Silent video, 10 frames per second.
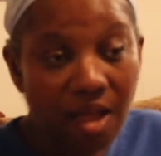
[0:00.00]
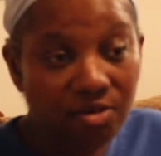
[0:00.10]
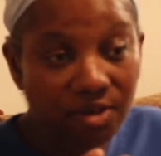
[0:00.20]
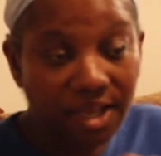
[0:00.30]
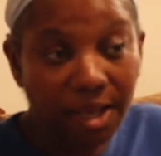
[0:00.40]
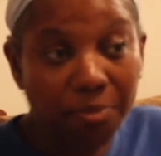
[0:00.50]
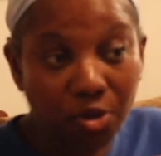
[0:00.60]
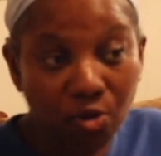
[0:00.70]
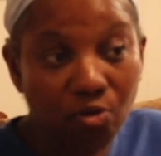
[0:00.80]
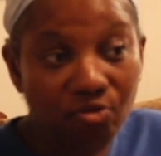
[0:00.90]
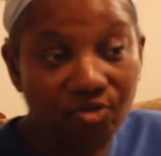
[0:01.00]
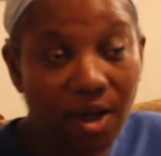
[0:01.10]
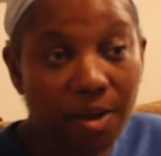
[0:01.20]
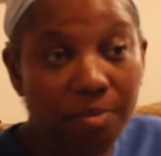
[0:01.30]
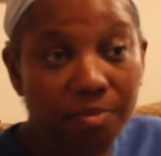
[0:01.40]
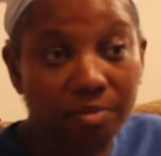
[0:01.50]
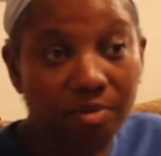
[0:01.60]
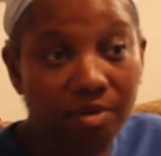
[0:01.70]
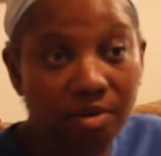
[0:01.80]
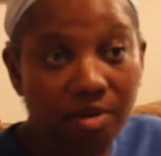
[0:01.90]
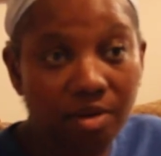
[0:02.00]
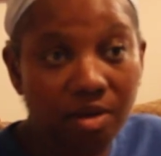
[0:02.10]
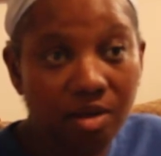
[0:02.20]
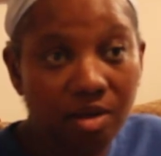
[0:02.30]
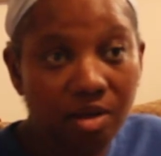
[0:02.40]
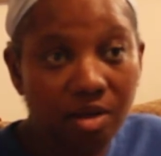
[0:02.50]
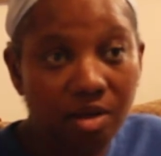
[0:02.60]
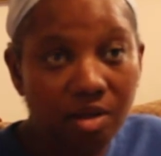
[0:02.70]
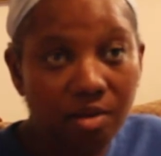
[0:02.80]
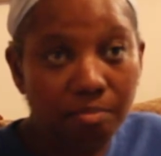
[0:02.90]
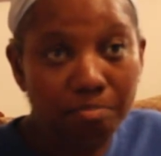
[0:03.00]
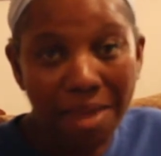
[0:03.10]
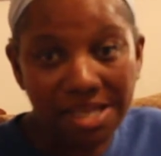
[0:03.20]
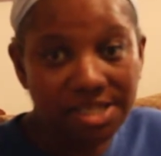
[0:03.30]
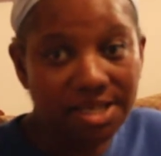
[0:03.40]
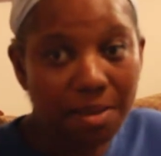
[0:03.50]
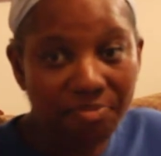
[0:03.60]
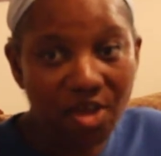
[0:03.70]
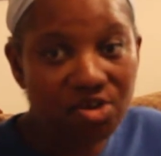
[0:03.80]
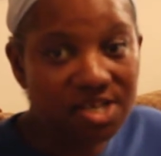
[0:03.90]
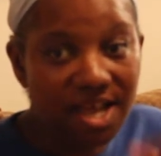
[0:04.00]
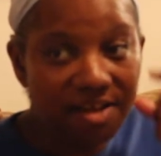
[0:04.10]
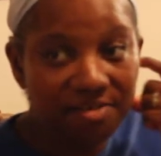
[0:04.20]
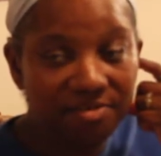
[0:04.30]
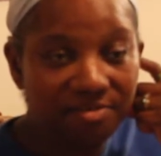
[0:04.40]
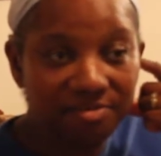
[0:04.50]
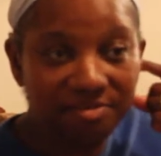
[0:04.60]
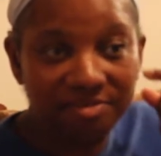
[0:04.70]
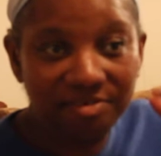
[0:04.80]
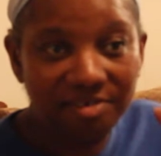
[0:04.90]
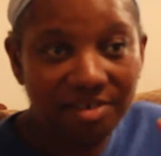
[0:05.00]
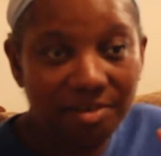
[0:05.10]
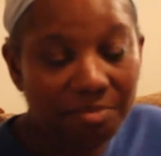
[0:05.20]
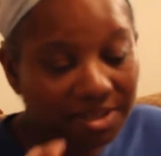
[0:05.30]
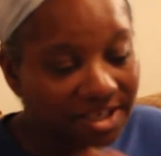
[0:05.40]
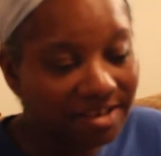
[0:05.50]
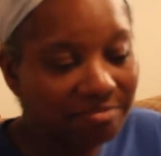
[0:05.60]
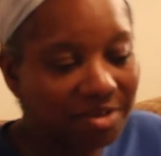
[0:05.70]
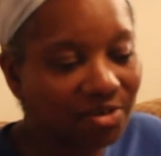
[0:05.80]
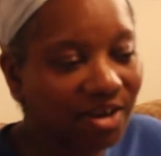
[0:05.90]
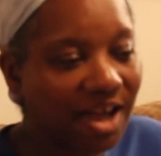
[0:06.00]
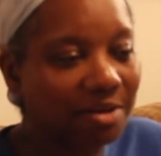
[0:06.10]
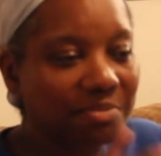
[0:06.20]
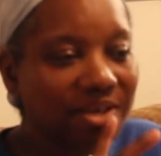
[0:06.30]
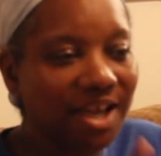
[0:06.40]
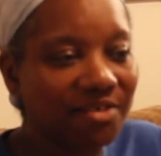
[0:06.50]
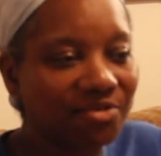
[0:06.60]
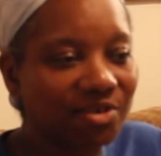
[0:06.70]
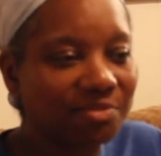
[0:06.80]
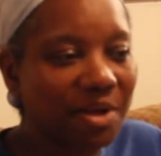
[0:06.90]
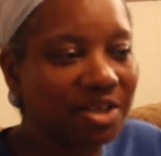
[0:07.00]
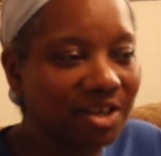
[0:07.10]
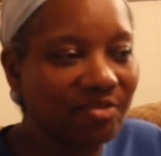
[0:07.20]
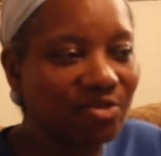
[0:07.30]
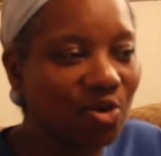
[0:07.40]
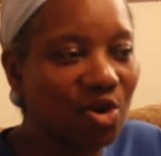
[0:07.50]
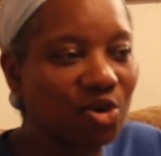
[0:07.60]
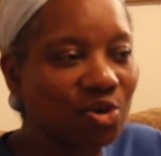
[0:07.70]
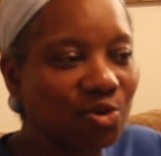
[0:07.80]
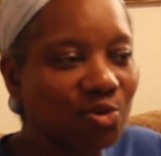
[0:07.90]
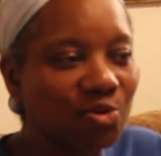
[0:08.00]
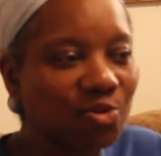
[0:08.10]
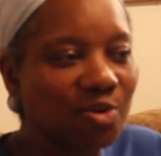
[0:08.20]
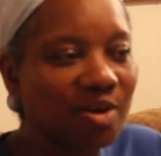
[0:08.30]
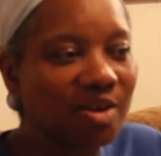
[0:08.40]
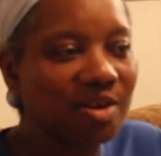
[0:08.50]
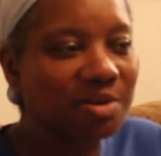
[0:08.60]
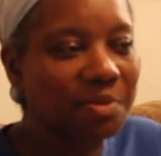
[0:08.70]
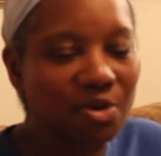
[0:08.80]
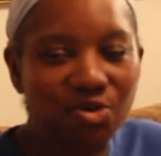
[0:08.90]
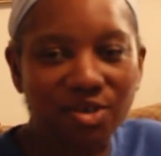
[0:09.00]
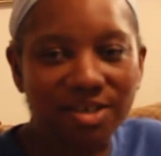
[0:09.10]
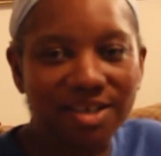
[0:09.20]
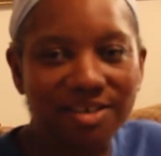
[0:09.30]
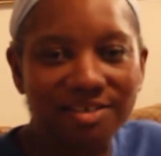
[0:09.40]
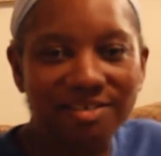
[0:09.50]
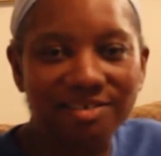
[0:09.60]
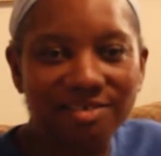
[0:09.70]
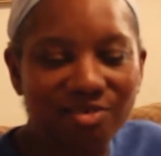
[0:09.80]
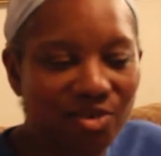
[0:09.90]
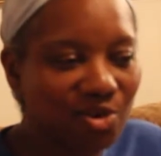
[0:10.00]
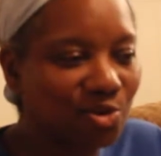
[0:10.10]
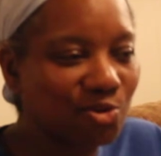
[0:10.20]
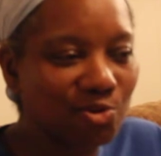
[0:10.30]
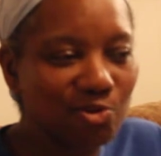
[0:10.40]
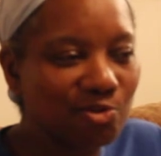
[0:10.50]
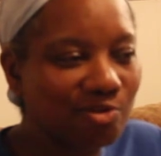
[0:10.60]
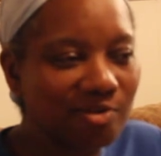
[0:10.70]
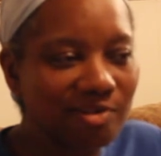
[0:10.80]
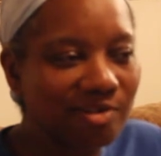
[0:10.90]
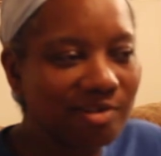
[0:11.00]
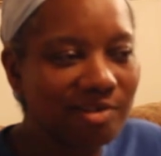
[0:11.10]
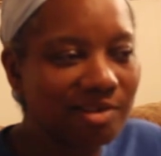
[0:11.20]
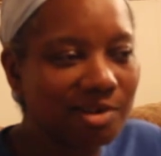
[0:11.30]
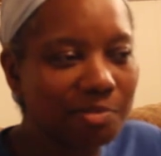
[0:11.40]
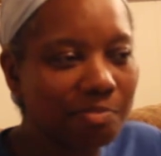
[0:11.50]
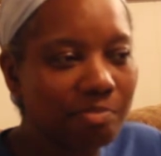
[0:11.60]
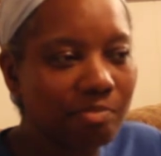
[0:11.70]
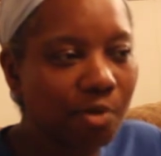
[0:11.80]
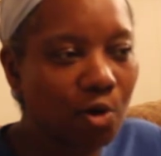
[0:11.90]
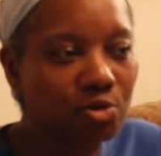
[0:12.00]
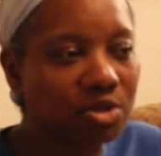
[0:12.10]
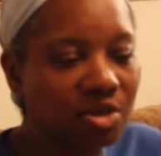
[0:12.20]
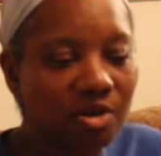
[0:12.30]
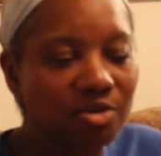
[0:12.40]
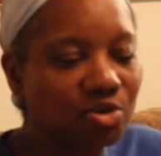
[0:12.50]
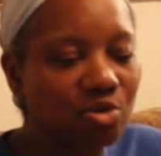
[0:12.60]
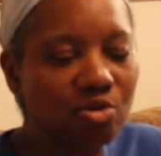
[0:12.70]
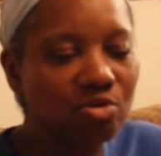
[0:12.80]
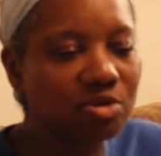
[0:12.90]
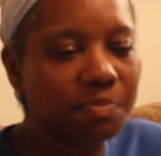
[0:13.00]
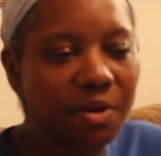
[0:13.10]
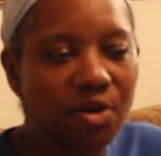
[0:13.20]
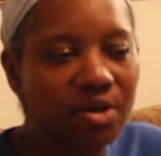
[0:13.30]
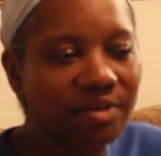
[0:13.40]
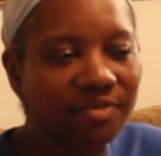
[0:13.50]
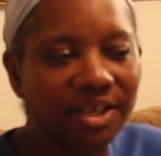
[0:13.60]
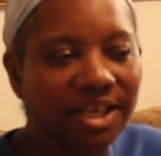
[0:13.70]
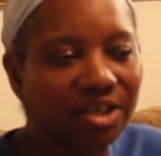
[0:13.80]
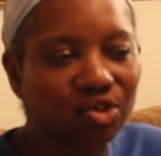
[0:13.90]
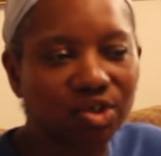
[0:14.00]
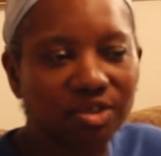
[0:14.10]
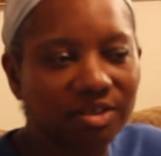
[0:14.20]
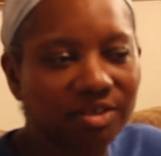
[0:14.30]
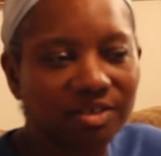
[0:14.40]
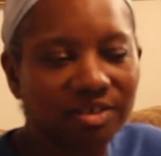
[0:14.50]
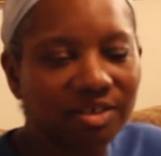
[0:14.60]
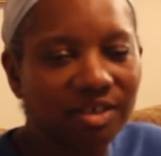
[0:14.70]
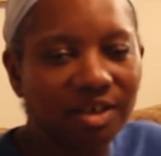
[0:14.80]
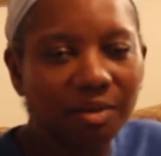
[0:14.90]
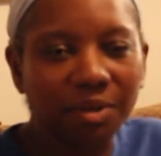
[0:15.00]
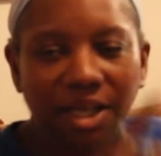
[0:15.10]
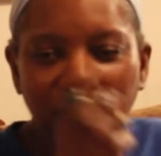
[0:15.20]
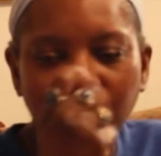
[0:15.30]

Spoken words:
to keep you from messing up their stuff. Believe me, you got to be careful, especially if you're a new spiritual, new person, your new spirit of connection. Because